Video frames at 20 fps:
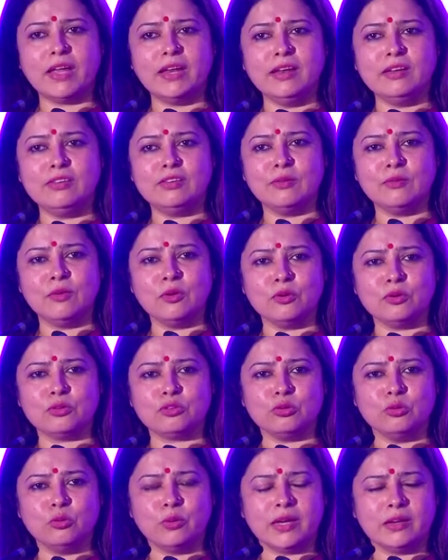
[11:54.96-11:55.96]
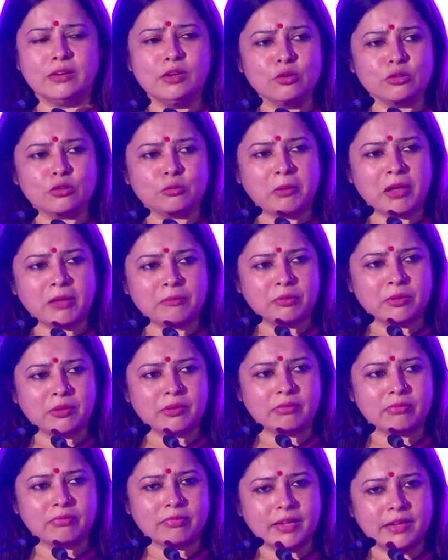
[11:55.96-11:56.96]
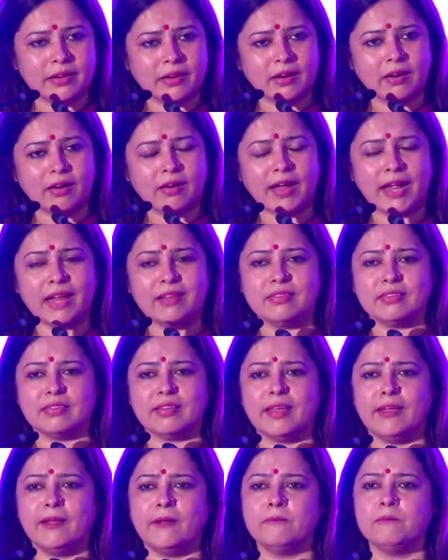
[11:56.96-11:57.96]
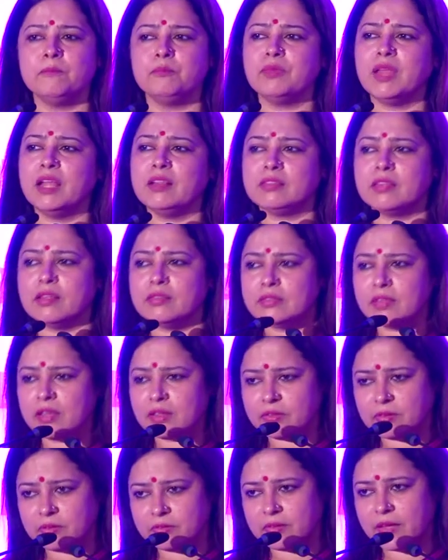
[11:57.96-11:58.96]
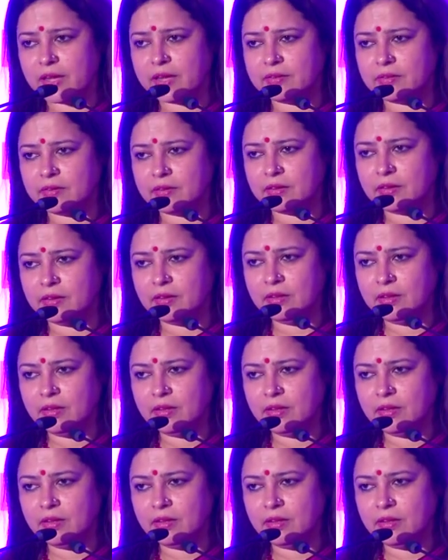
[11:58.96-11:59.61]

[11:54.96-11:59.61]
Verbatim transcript: an interview to a newspaper here and say it's a sick society.